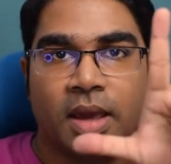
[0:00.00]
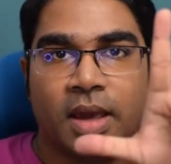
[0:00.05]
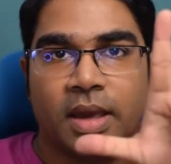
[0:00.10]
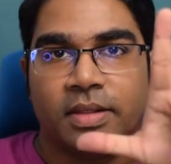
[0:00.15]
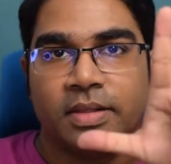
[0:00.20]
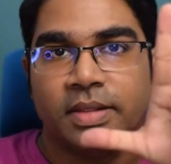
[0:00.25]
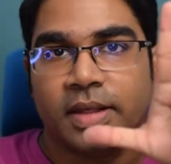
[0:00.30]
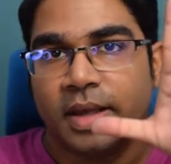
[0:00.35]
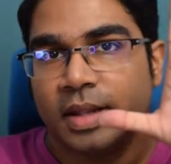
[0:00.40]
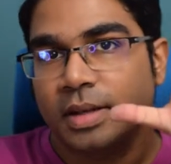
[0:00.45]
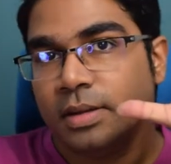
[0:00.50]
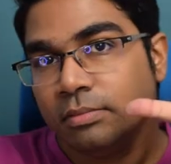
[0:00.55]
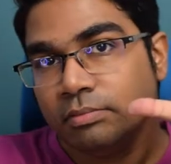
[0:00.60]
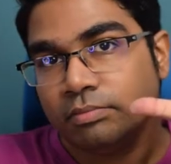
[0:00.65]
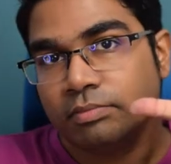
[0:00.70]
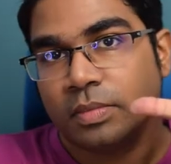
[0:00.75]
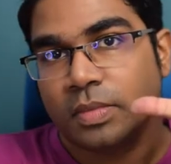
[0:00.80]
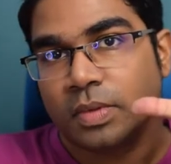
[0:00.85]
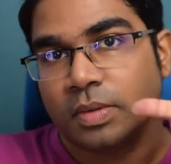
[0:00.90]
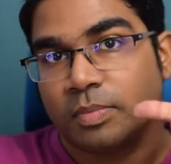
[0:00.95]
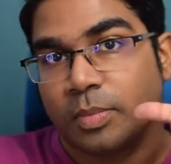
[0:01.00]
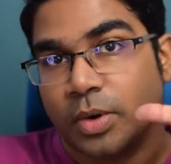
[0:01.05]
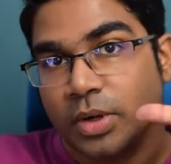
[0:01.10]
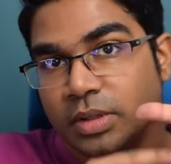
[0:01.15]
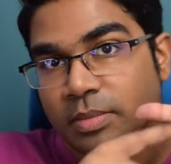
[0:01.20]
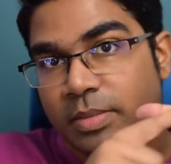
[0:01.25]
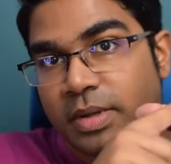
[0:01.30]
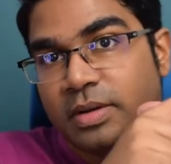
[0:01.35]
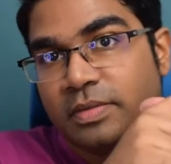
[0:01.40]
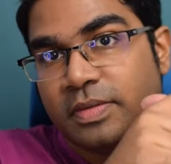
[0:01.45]
And then
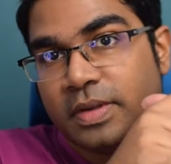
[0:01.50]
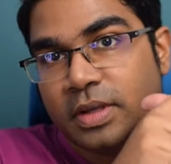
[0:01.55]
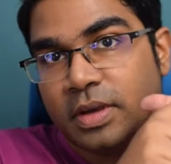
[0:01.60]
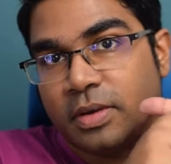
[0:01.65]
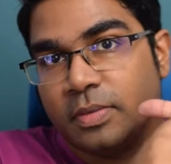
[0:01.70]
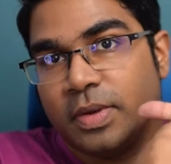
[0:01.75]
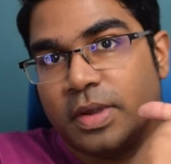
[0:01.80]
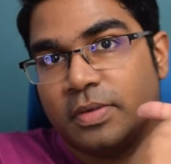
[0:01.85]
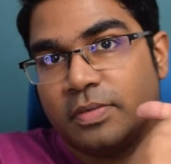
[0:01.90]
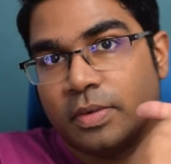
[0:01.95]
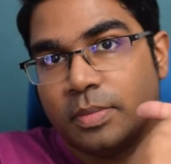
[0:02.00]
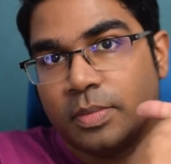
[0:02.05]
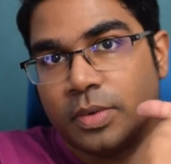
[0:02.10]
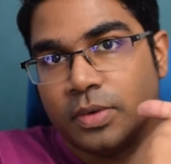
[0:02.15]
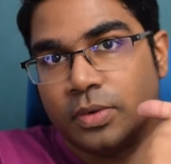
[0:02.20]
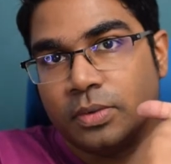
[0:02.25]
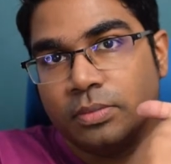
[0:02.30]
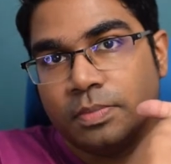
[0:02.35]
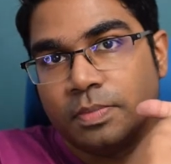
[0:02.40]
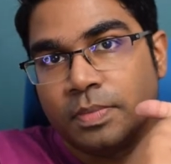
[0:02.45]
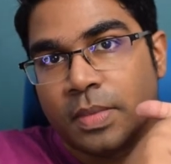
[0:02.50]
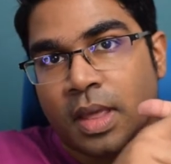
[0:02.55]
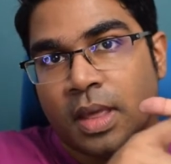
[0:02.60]
point the middle finger away from you.